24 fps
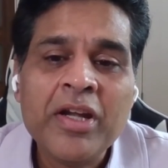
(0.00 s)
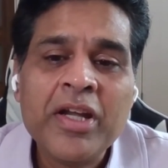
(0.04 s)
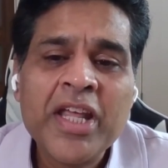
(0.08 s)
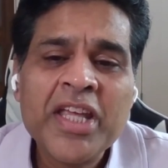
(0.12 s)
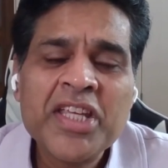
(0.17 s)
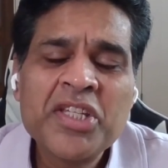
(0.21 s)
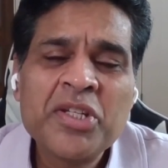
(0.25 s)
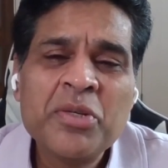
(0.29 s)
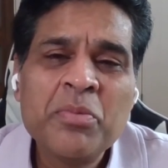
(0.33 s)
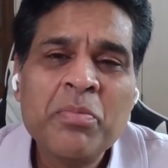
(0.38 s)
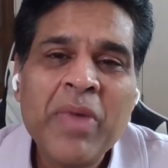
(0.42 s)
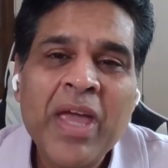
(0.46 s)

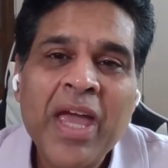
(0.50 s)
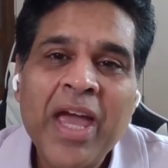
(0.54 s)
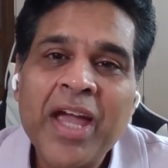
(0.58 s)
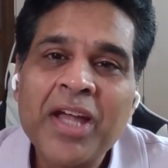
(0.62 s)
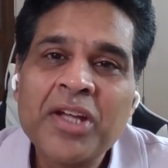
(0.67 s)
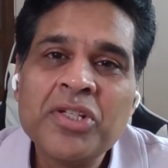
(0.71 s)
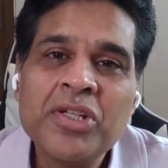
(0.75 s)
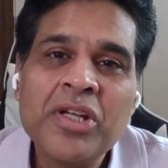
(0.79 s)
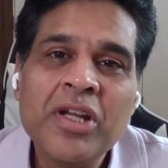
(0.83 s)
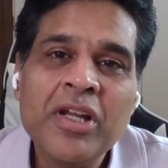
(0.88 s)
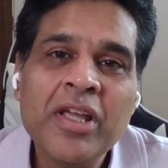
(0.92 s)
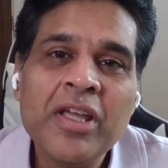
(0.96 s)
Test may
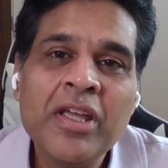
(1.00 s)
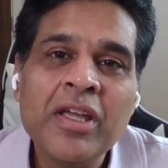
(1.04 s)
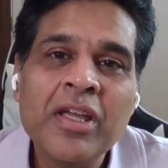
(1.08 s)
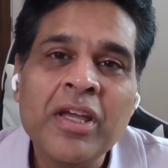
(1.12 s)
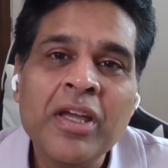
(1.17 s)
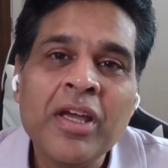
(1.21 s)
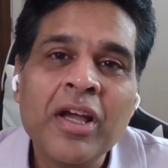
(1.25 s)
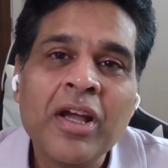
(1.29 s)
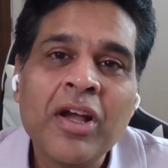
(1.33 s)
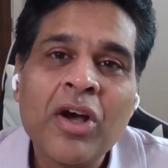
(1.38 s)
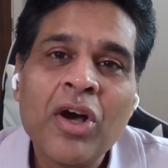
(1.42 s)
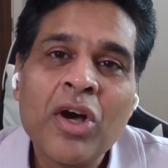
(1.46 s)

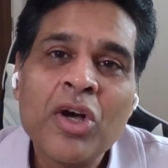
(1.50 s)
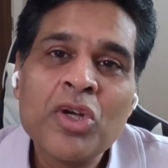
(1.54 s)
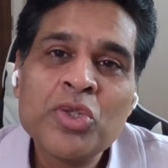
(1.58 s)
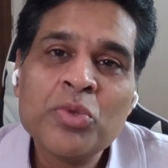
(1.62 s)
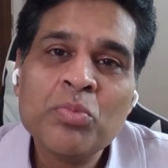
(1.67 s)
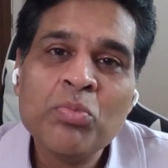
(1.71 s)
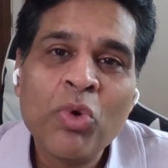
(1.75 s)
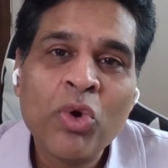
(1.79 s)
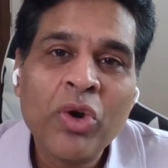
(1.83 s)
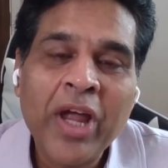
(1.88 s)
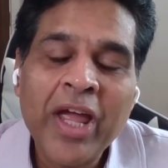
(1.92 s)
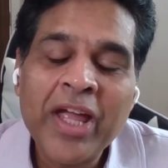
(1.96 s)
actually
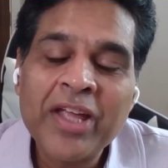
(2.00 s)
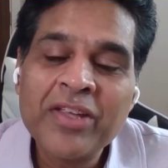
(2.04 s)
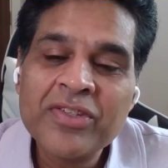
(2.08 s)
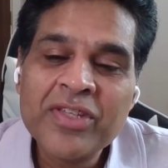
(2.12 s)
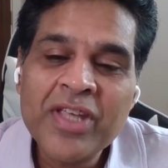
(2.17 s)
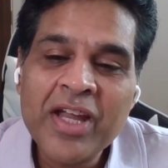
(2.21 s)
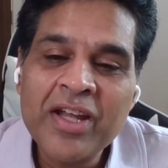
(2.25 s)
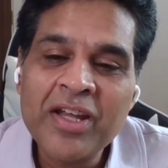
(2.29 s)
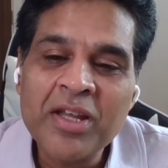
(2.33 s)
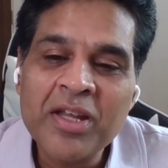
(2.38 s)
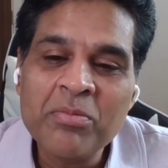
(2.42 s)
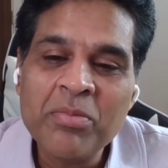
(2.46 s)
cause more
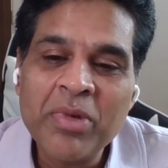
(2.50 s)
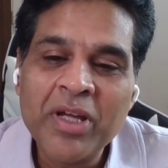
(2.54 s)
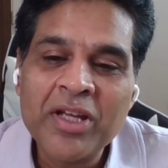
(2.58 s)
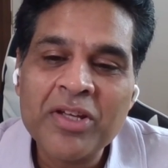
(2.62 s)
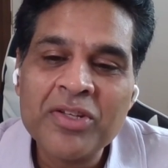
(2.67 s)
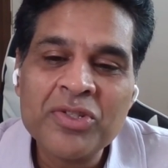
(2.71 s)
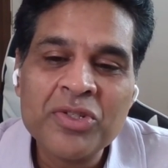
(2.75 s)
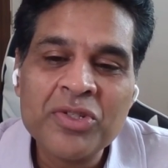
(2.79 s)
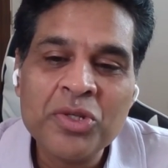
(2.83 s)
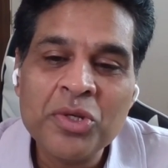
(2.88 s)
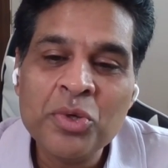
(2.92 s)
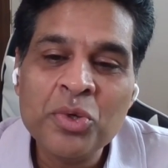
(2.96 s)
anxiety,
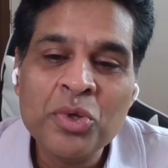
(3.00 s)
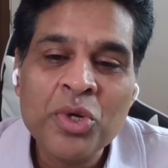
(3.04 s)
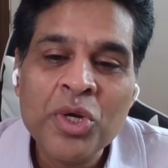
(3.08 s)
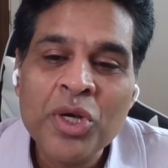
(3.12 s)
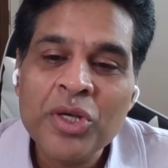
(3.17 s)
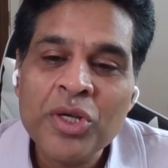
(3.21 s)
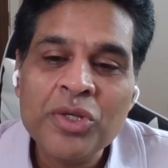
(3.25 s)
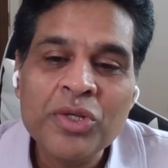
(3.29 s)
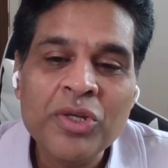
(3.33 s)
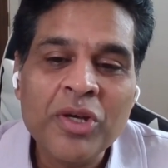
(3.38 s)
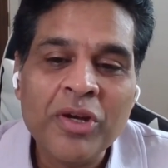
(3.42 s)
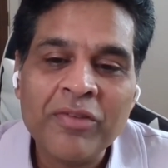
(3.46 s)
because you
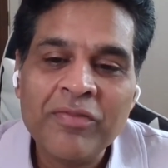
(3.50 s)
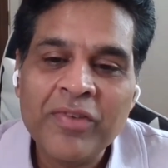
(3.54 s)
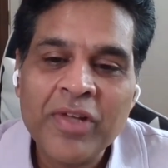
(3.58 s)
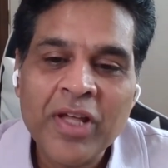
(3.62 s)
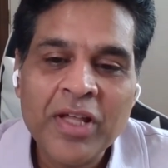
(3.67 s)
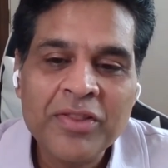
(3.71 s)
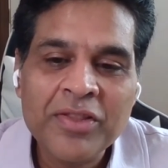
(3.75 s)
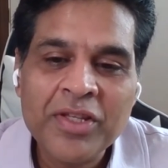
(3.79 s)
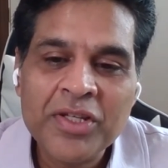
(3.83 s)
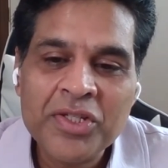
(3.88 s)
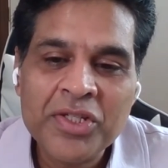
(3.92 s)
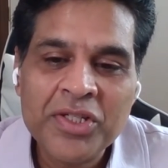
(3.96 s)
have
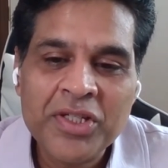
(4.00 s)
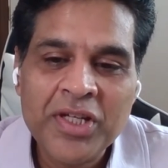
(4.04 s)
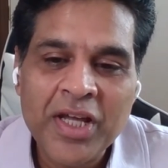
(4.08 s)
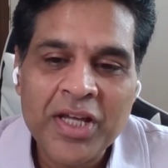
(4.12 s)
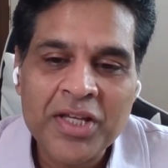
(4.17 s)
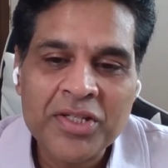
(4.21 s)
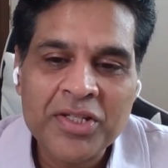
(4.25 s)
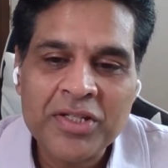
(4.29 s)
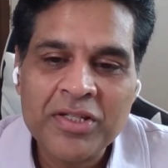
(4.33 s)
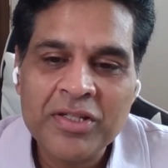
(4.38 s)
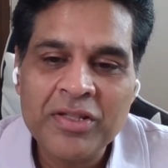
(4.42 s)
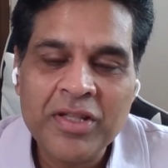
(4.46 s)
done this
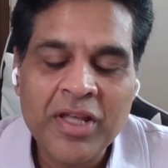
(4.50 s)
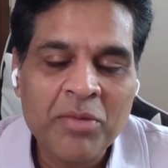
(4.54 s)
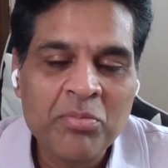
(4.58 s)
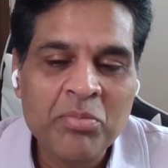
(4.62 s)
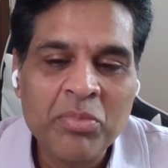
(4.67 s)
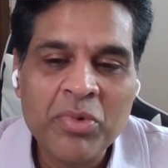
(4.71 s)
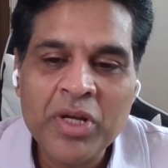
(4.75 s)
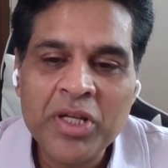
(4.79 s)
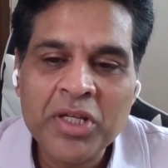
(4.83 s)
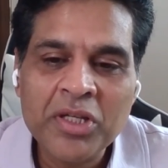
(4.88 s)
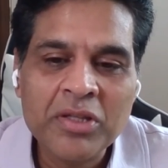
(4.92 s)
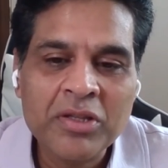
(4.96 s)
test, they
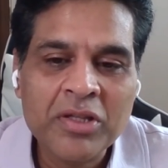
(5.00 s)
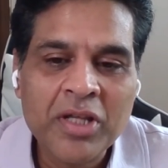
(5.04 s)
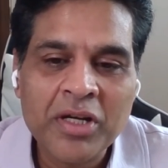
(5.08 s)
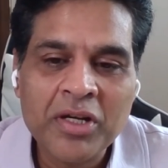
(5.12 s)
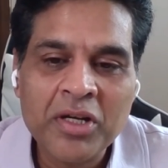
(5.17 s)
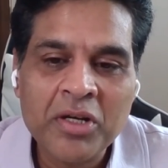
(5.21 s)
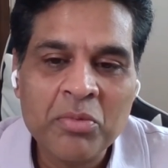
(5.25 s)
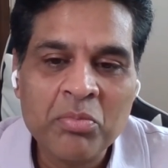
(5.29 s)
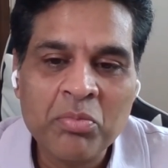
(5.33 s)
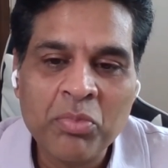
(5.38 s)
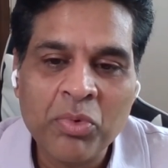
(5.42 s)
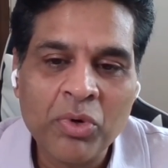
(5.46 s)
bring
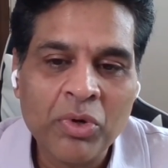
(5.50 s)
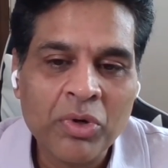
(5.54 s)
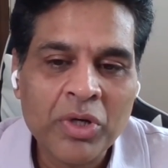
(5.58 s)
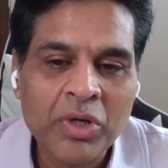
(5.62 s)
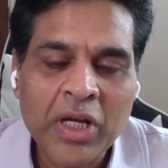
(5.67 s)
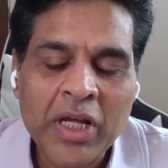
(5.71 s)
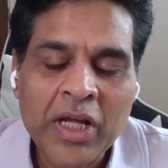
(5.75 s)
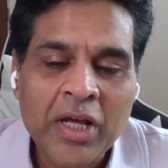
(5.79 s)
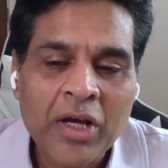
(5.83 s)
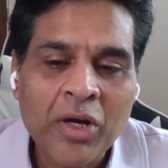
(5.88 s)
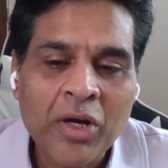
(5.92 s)
that report.